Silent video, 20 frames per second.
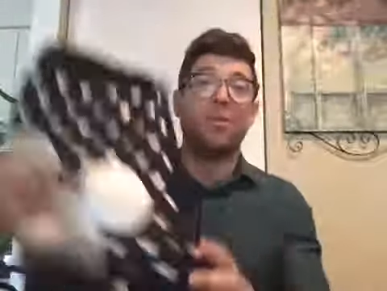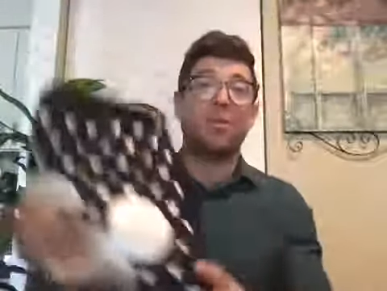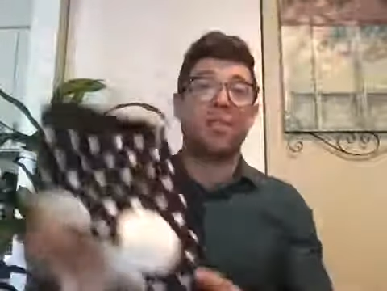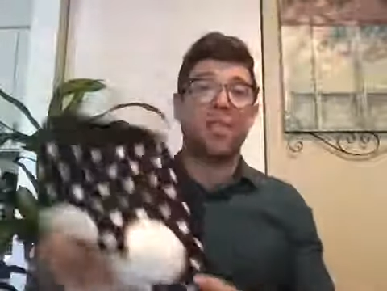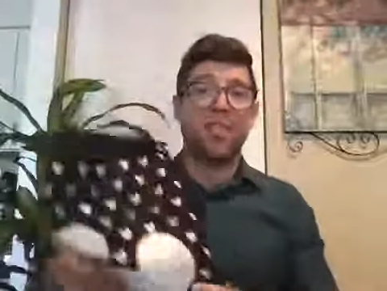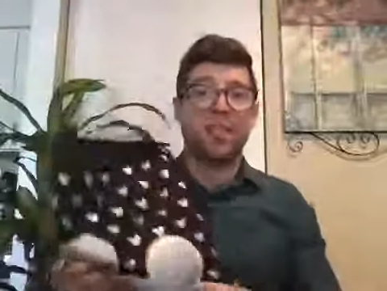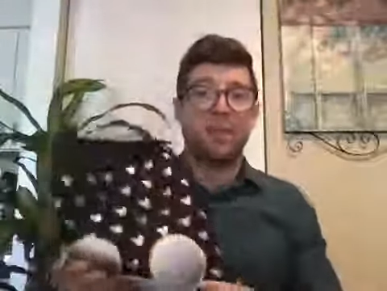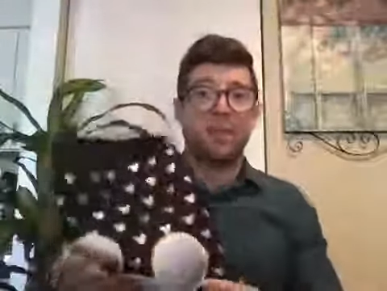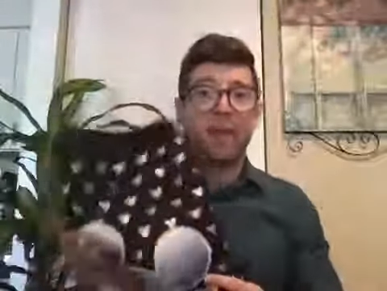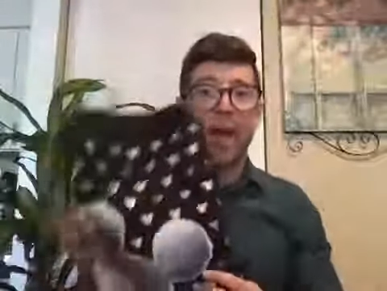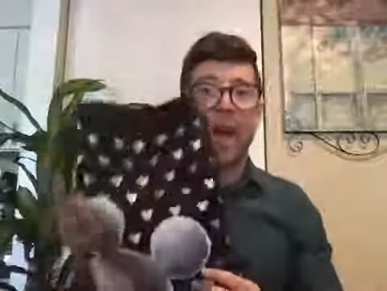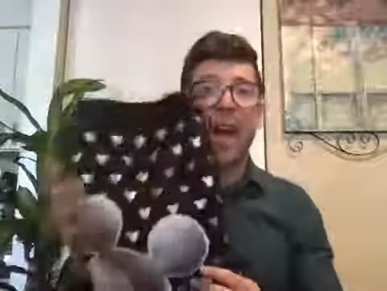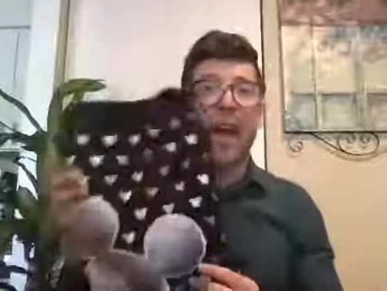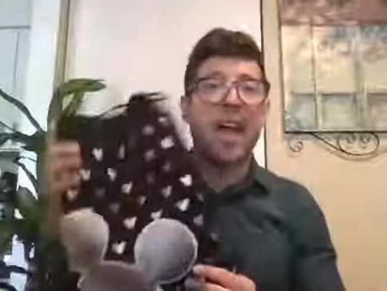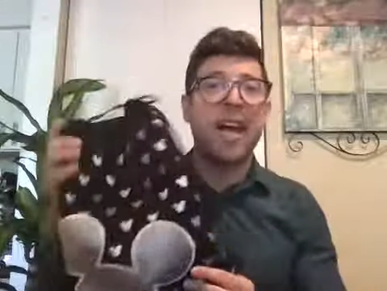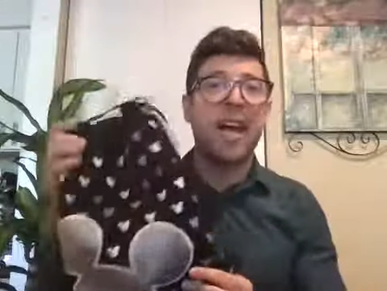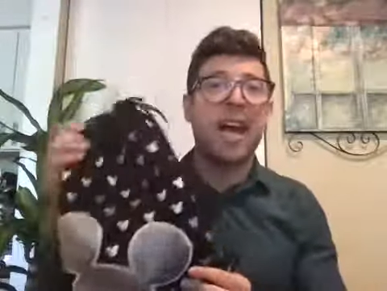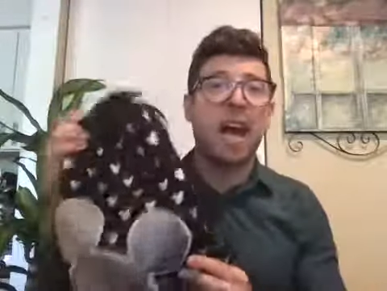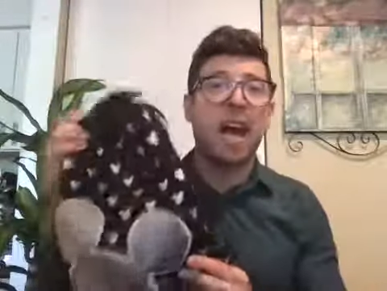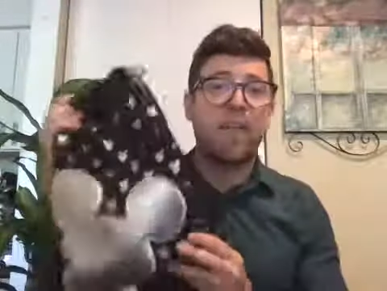this
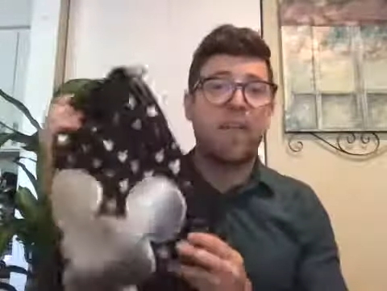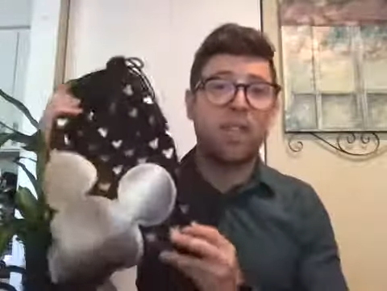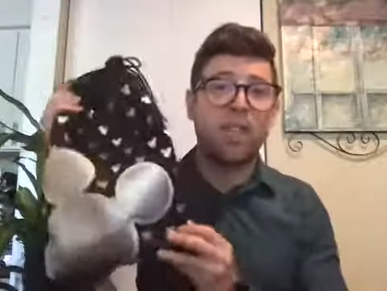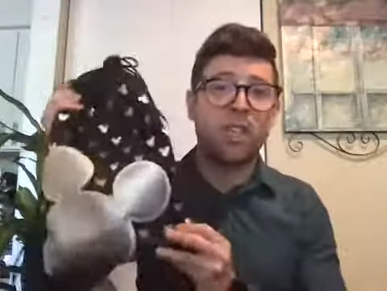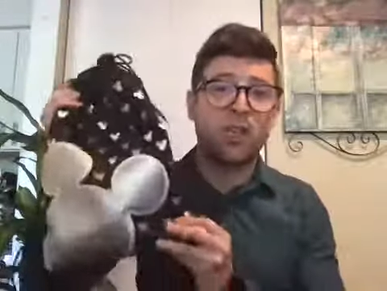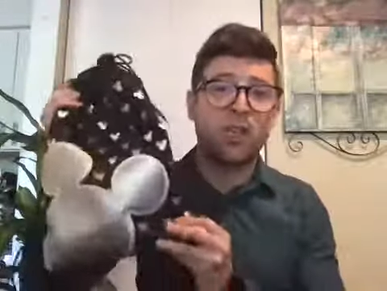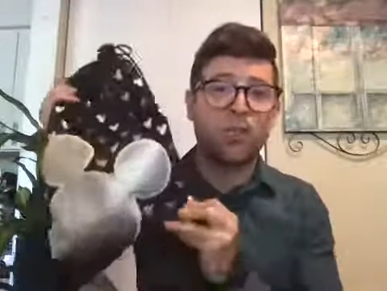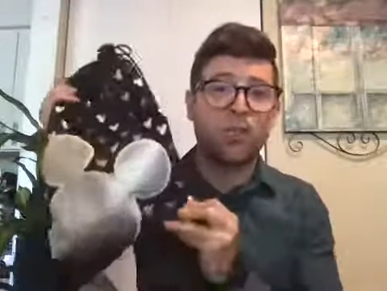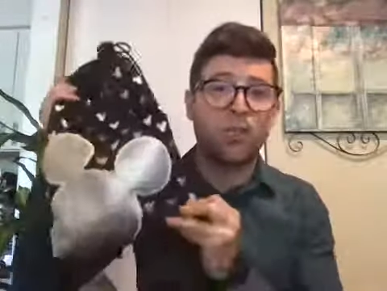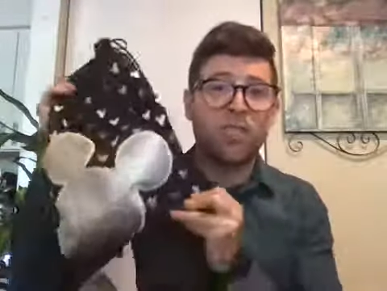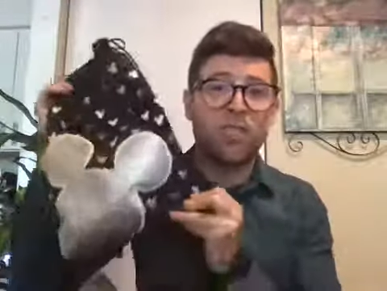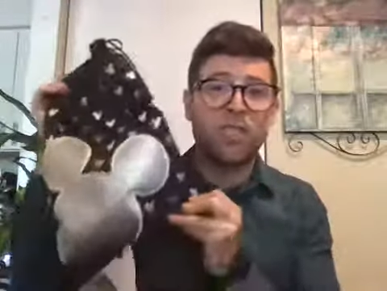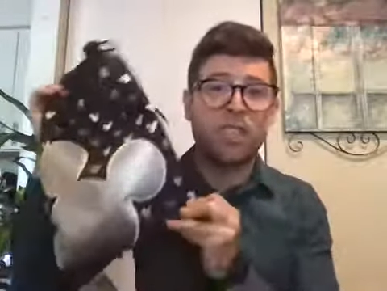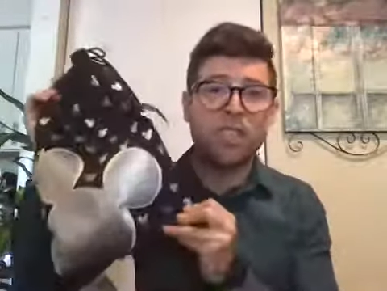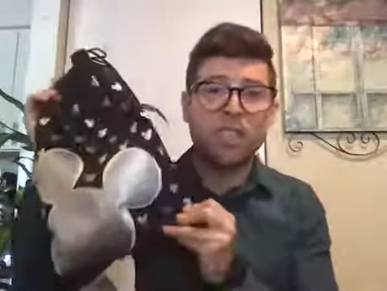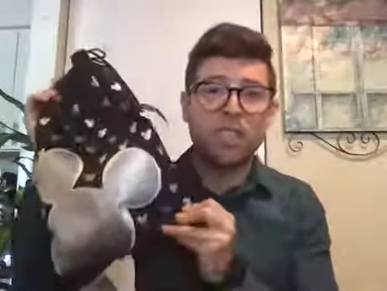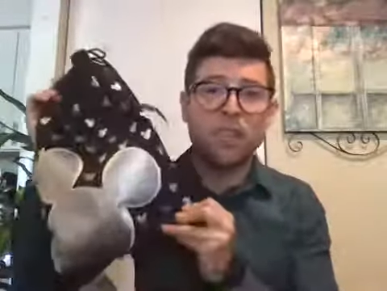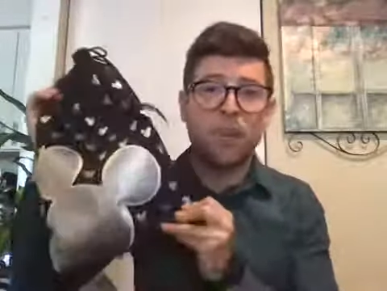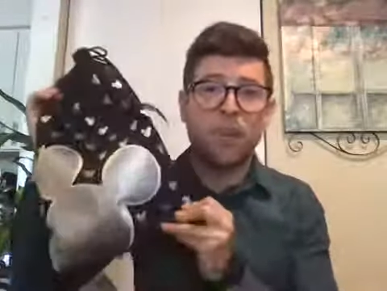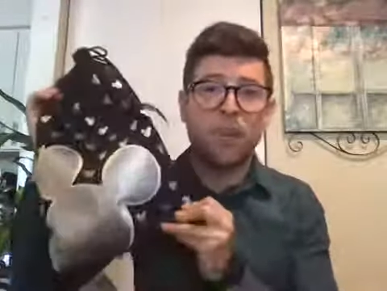bag. I'm a huge
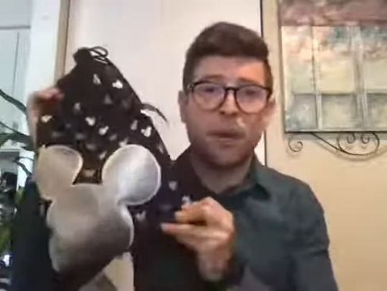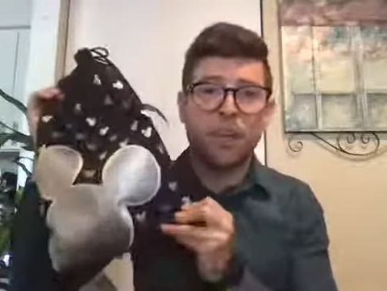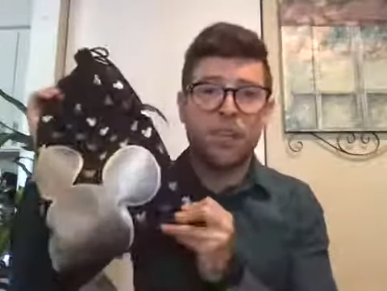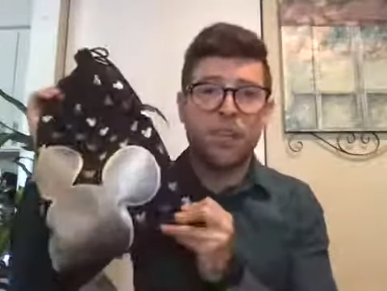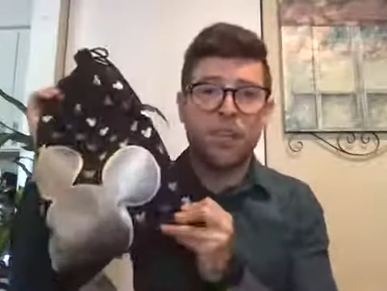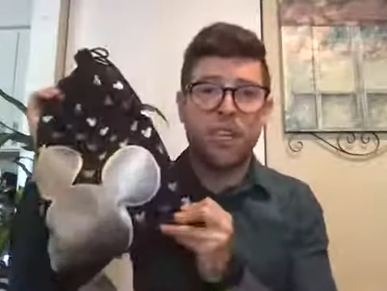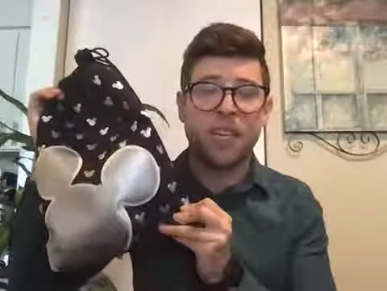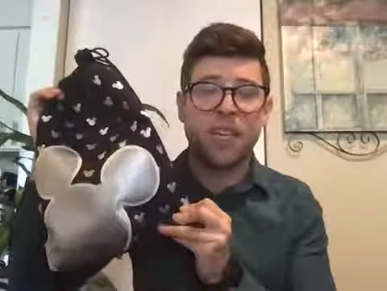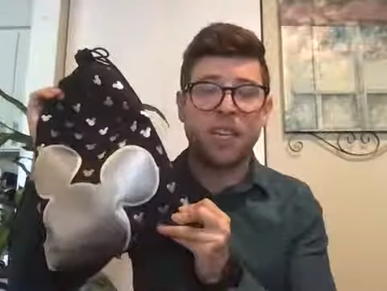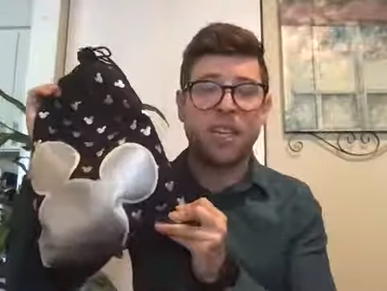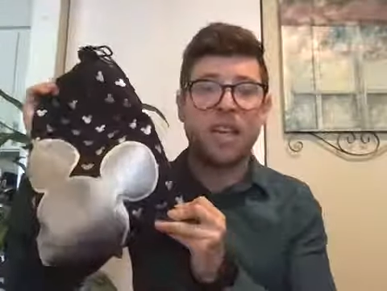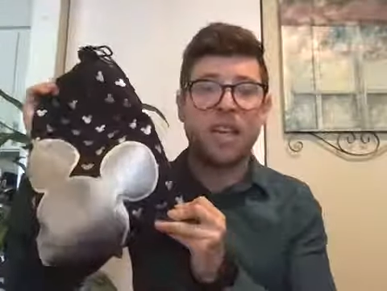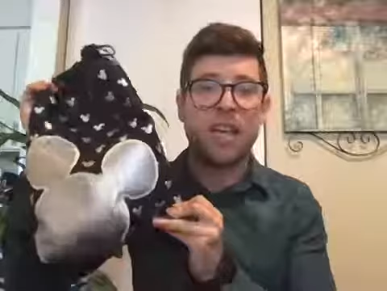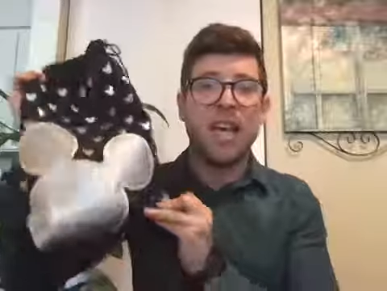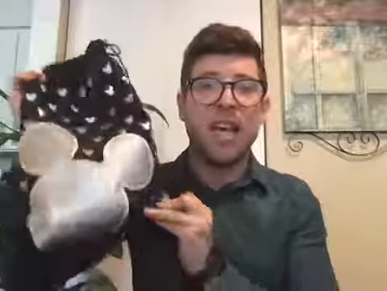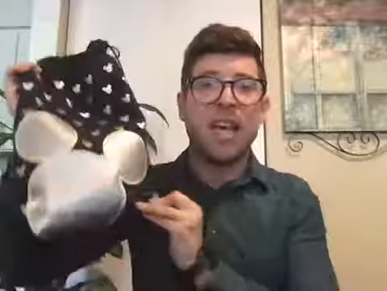Disney person.